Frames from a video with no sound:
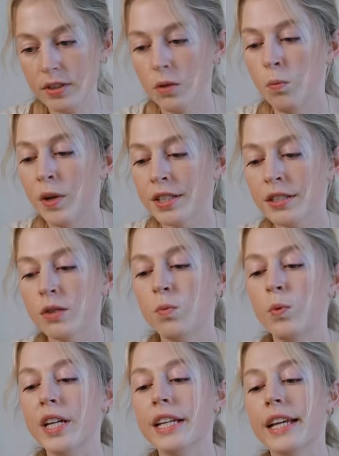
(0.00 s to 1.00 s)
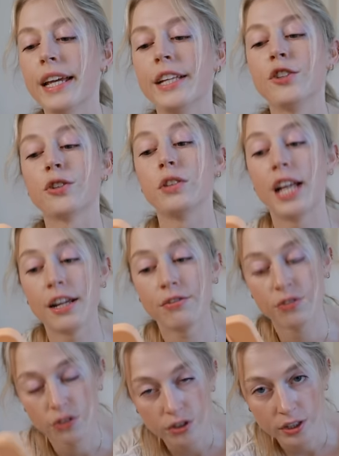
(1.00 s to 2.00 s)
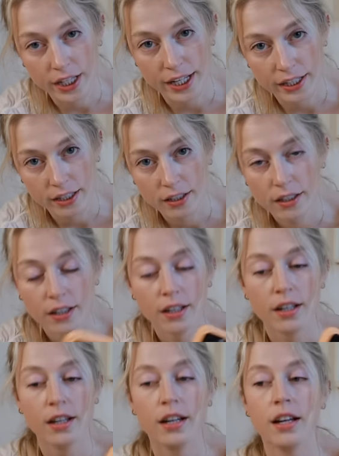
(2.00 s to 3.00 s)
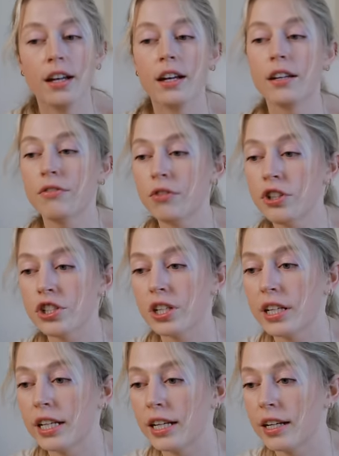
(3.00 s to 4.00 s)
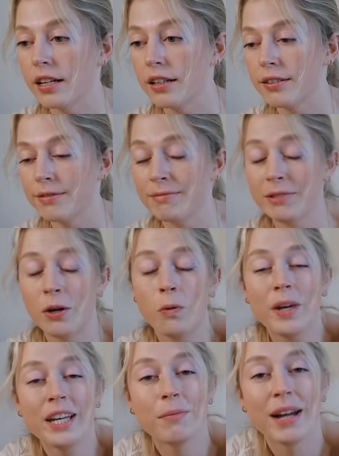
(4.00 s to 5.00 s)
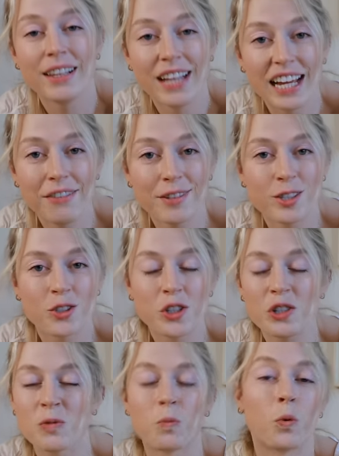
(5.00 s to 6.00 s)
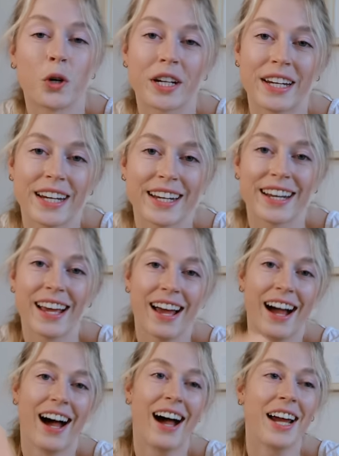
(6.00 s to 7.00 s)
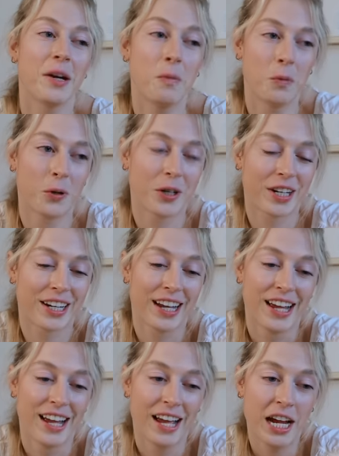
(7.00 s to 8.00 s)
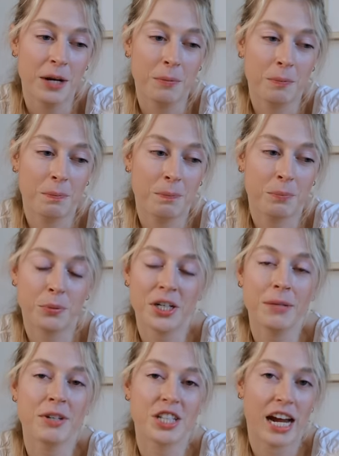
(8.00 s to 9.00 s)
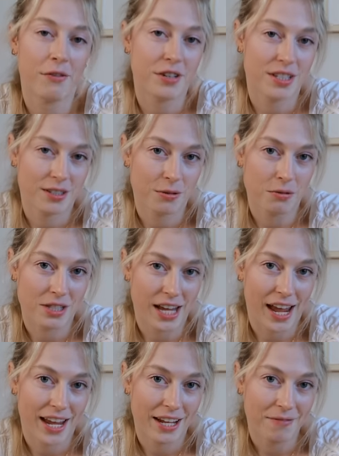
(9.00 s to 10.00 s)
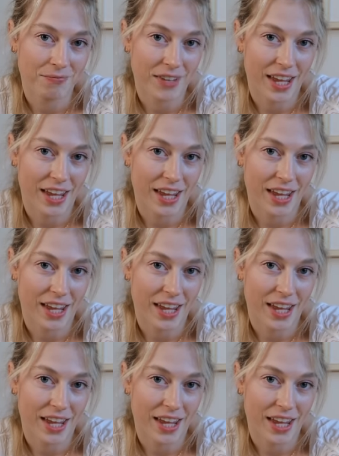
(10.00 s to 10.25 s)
What does a week in your life look like? Unfortunately, a week in my life is just working. I work pretty much every single day,